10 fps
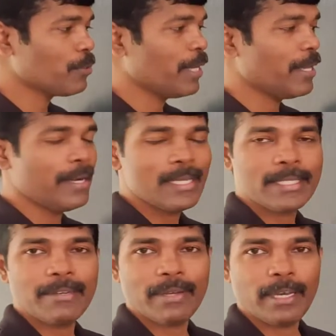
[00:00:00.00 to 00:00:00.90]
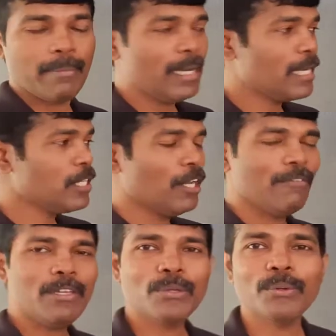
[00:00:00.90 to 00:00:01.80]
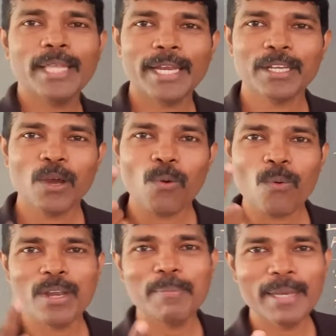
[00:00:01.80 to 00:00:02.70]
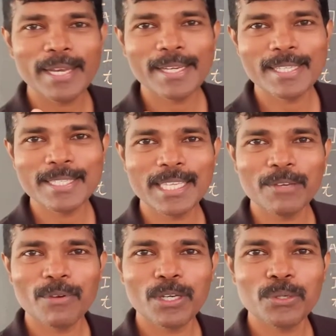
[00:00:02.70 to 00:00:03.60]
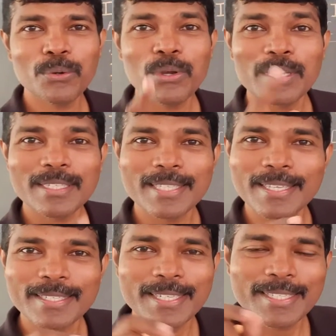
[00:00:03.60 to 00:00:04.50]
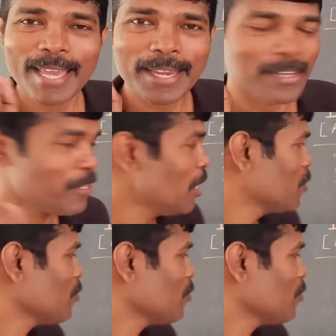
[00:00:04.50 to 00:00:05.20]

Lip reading: So here it is given in minute. We know that 1 minute is equal to 60 seconds.